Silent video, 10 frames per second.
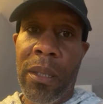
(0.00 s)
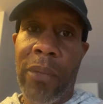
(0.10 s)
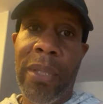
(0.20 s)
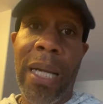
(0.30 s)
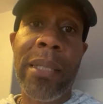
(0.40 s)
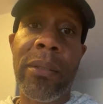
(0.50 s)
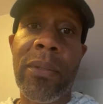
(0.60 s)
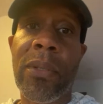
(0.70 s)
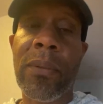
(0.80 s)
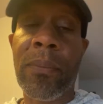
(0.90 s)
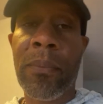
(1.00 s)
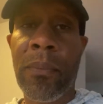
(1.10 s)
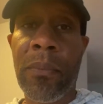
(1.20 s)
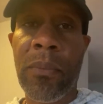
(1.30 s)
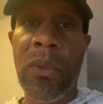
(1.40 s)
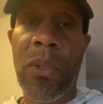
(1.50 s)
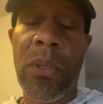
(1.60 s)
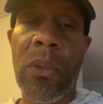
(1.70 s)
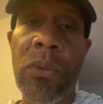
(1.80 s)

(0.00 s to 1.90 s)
guidance, you know.